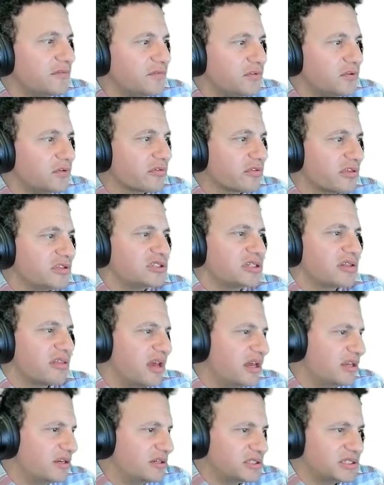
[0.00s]
fuel such as
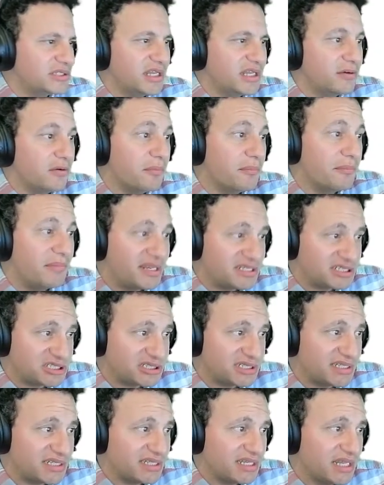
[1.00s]
hydrogen. They don't
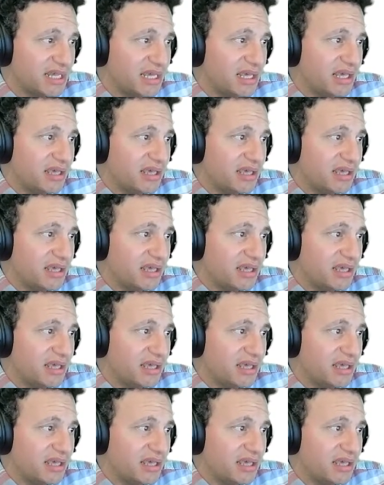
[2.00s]
mention it.